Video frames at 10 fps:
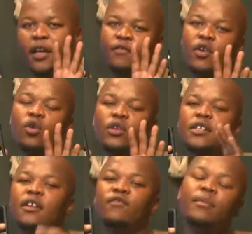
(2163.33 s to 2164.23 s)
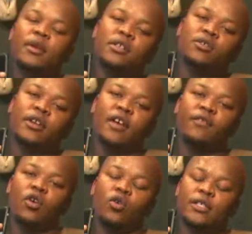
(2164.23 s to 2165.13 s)
having horns and a female's not
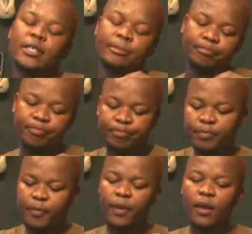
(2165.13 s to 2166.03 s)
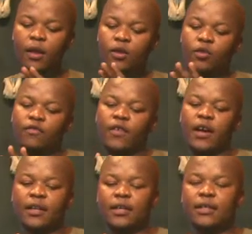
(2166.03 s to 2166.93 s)
having horns, you will
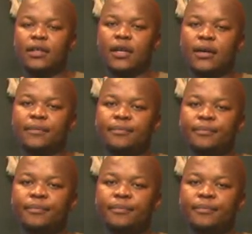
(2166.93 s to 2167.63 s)
find that um,